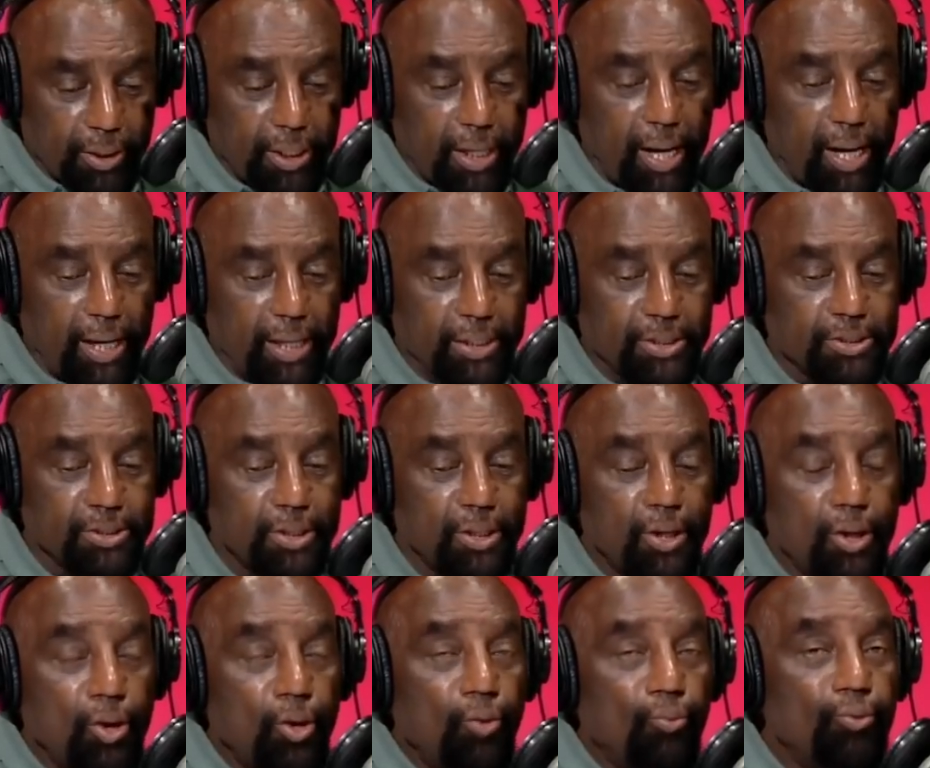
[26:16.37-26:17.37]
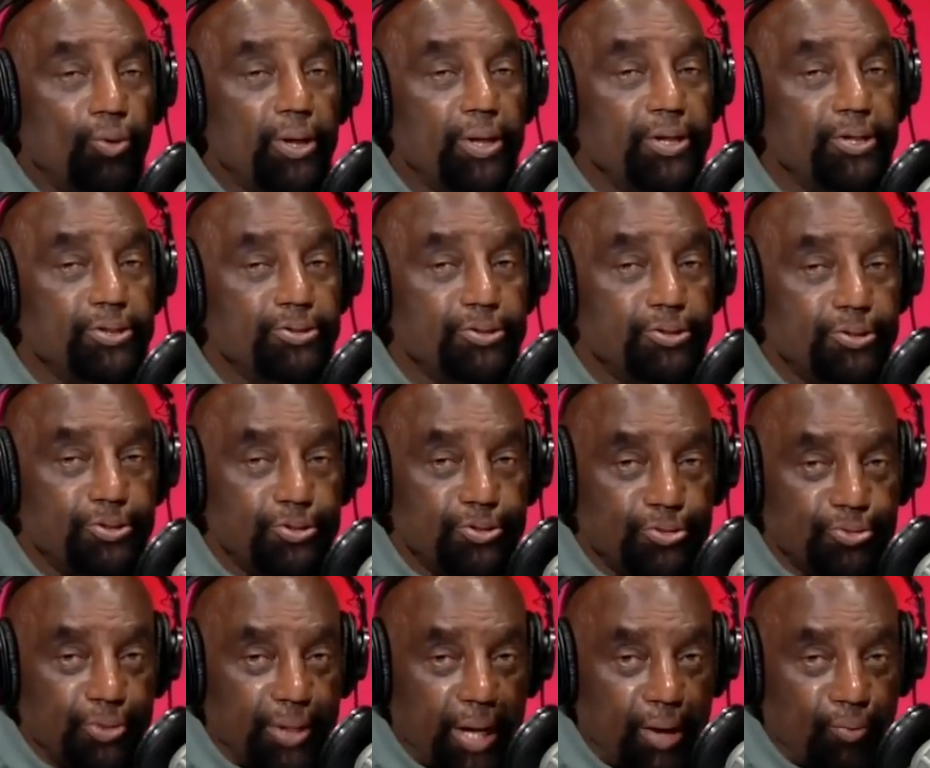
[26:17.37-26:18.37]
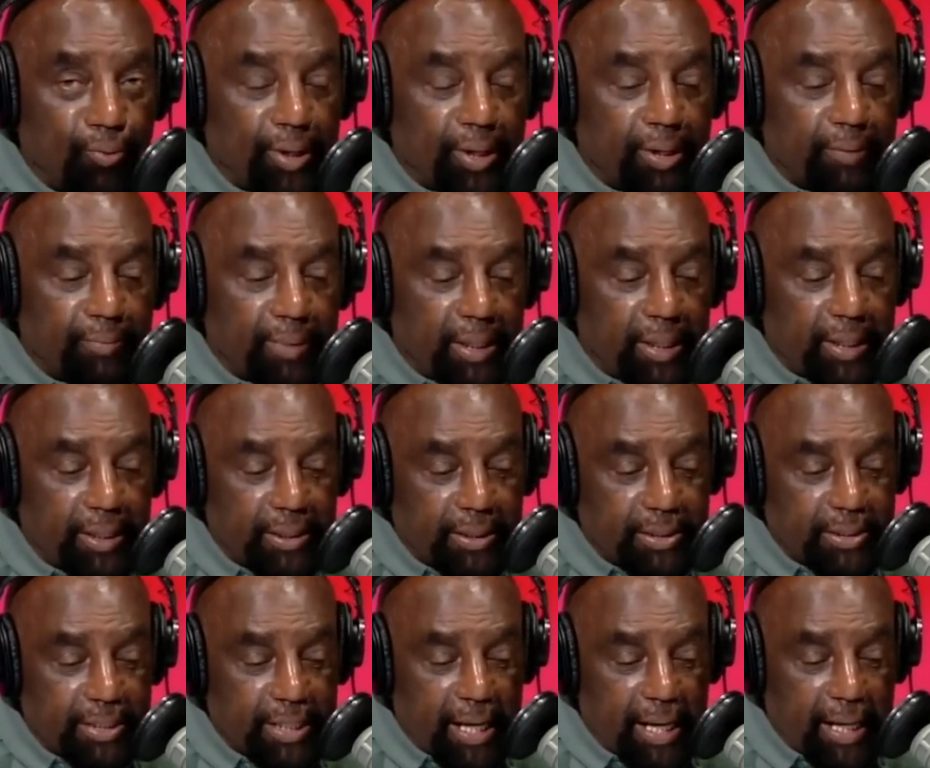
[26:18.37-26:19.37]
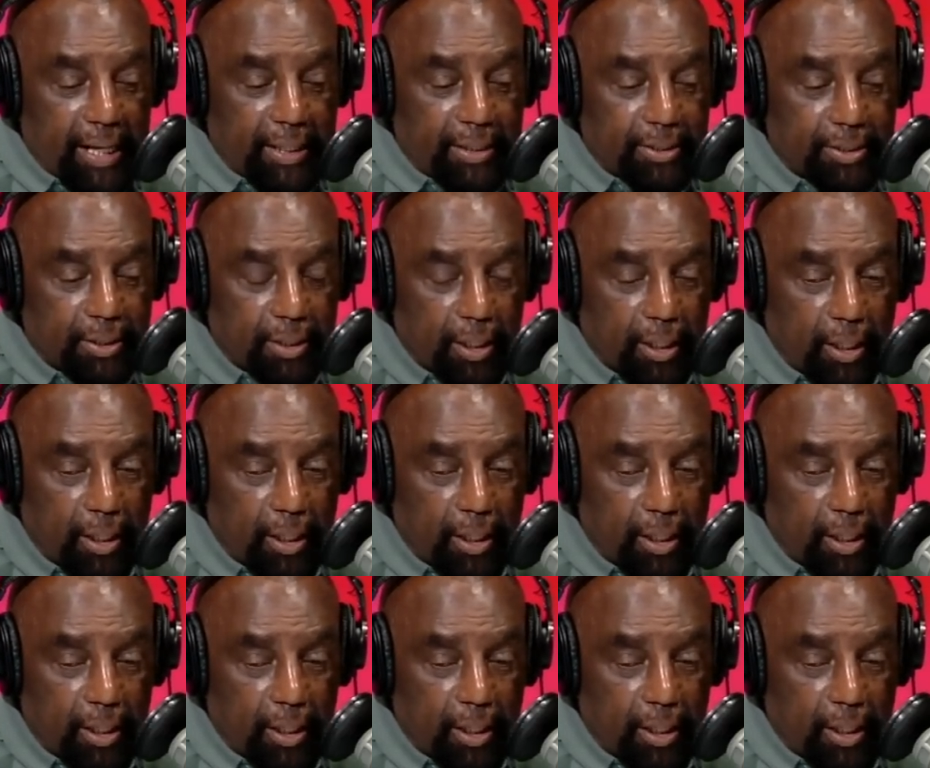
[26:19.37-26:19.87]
Nice. Well, here's what I recommend is that